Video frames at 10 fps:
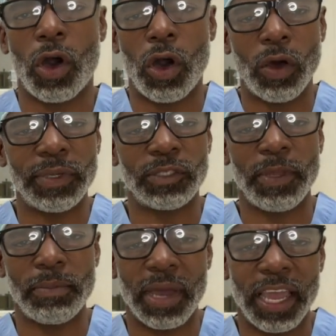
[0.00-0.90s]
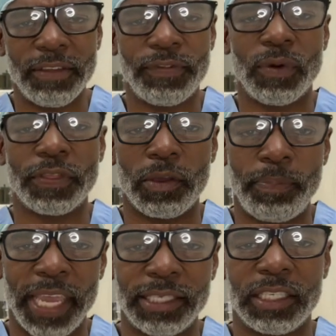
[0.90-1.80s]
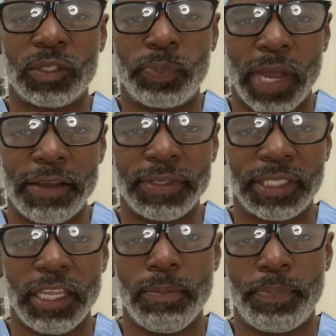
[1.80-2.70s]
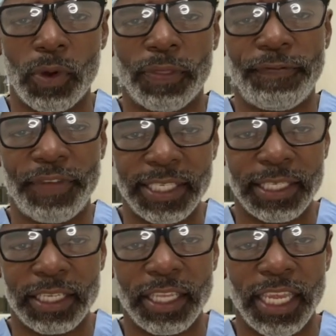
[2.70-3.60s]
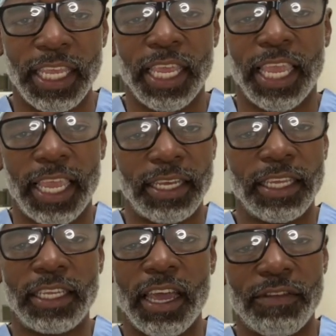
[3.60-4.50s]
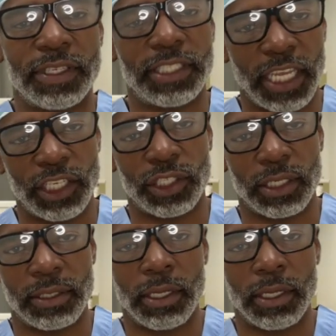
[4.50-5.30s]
Always be mindful of the patient's privacy both physically and in conversation.